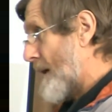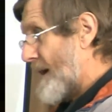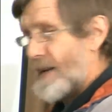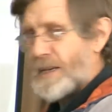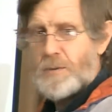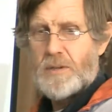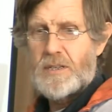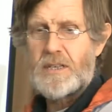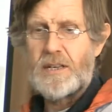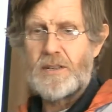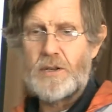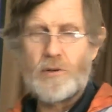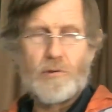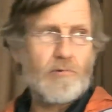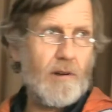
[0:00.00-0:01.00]
and as we see in
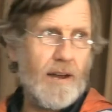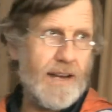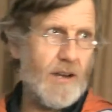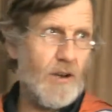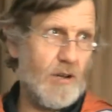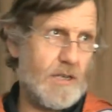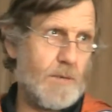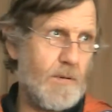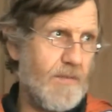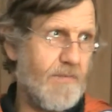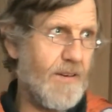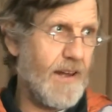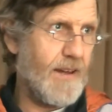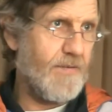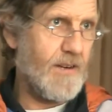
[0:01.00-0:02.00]
the Ukraine, not to be
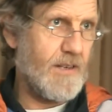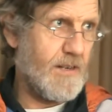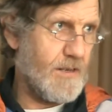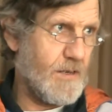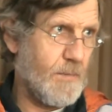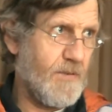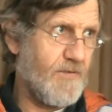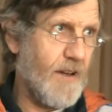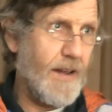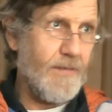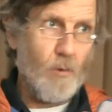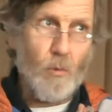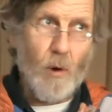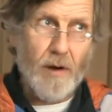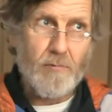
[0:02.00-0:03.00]
favoured, to
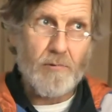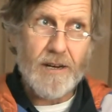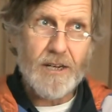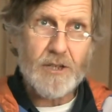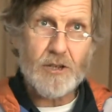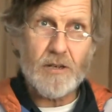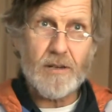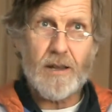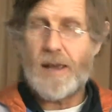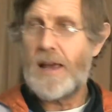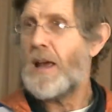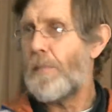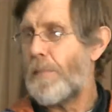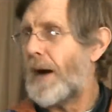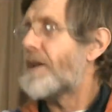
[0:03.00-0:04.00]
favour one region,
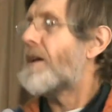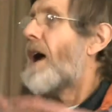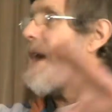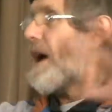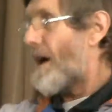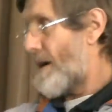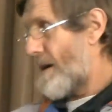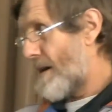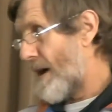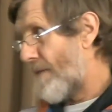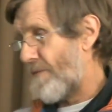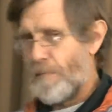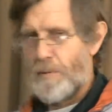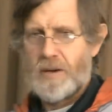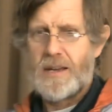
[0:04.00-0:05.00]
but
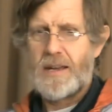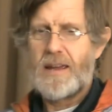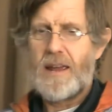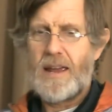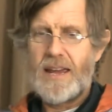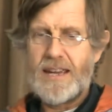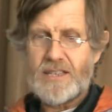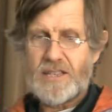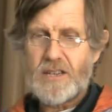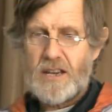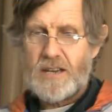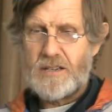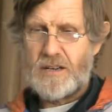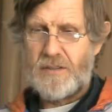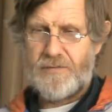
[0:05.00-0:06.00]
everybody. It's
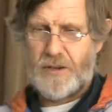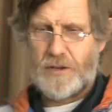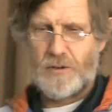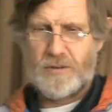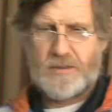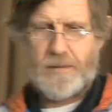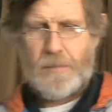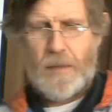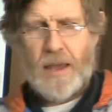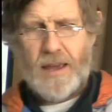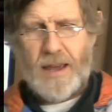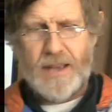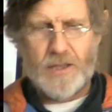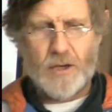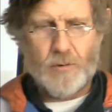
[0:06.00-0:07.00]
difficult.
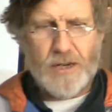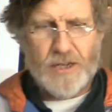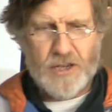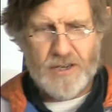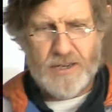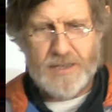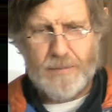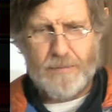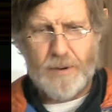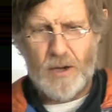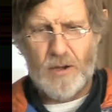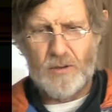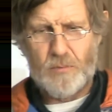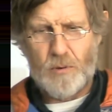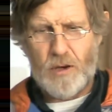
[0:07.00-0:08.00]
And the question is
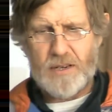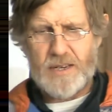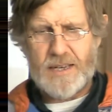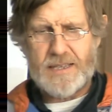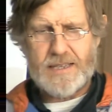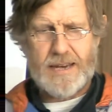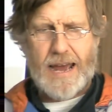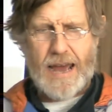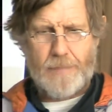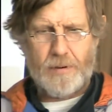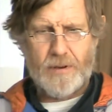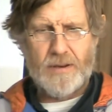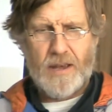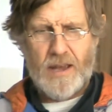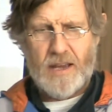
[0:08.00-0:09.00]
involved, what needs to
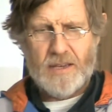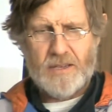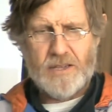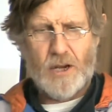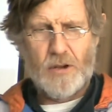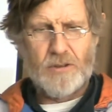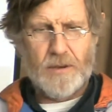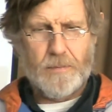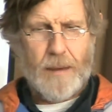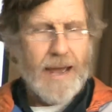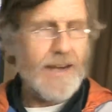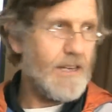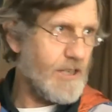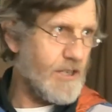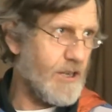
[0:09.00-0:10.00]
happen so that
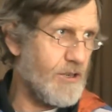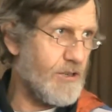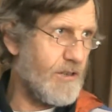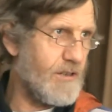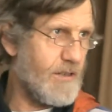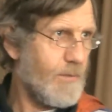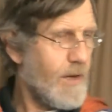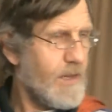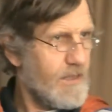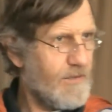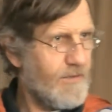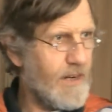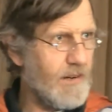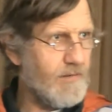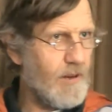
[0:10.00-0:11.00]
bad decisions, the ones
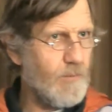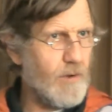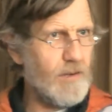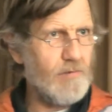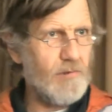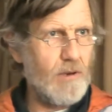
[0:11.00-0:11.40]
favouring one